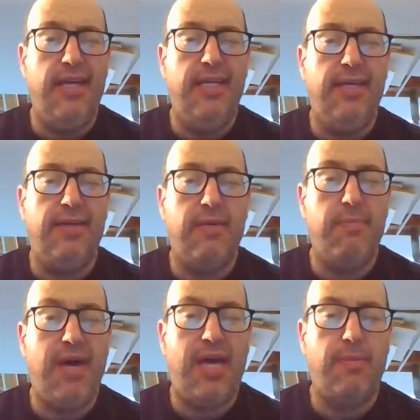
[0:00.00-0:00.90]
and
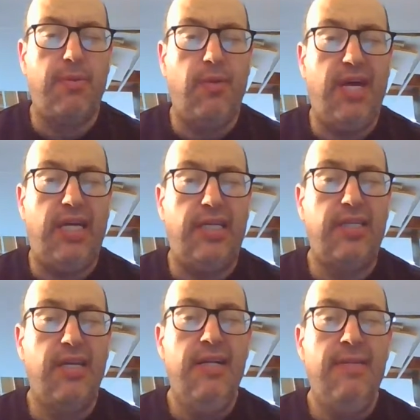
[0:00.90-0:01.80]
incompatible
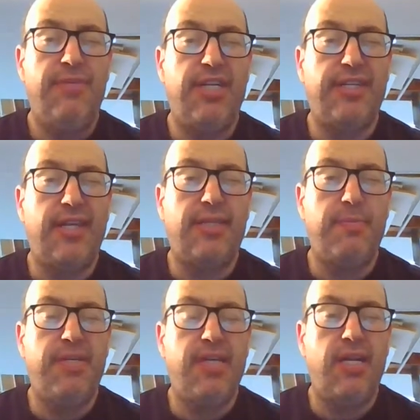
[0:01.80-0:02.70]
ways. Just like the
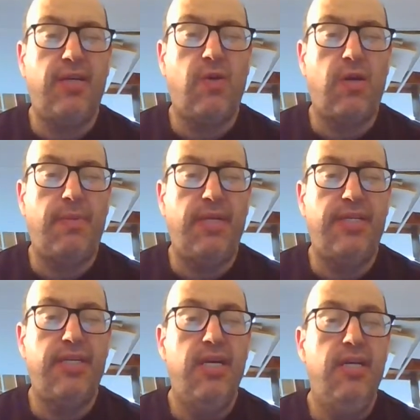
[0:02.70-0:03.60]
Platonic
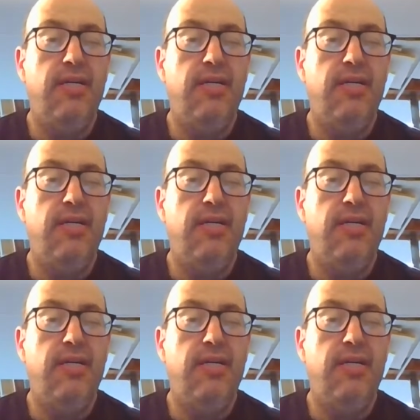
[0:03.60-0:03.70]
corpus,